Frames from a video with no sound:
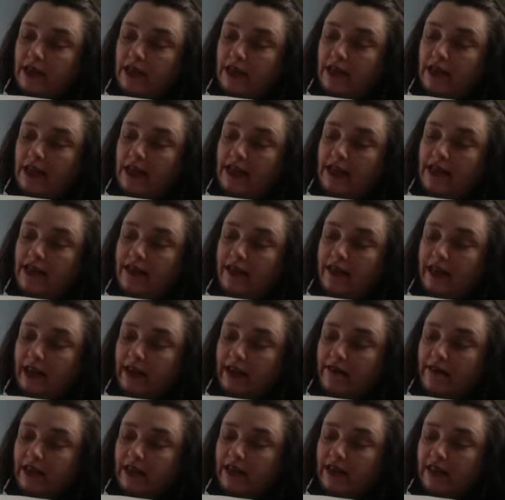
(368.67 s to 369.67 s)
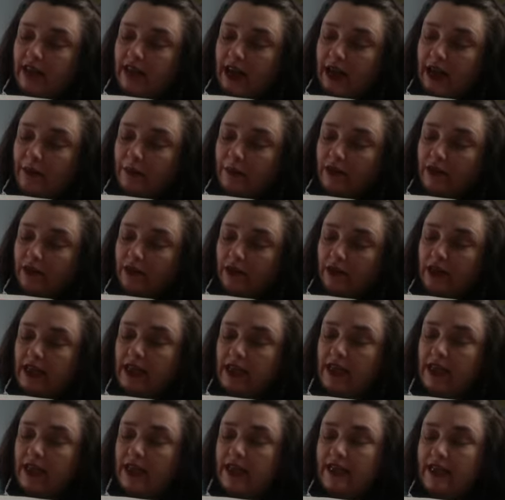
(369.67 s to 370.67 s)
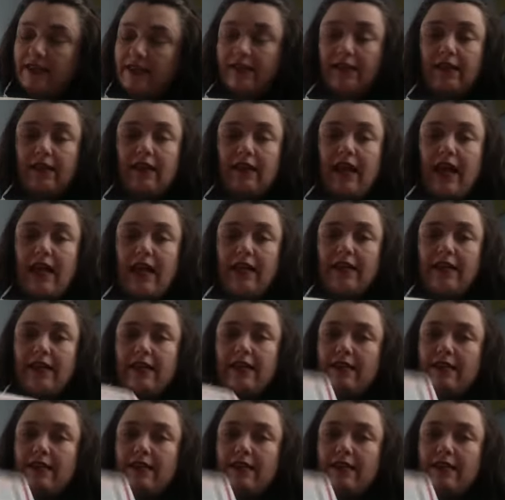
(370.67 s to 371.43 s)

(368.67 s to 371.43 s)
The inside of this apple is light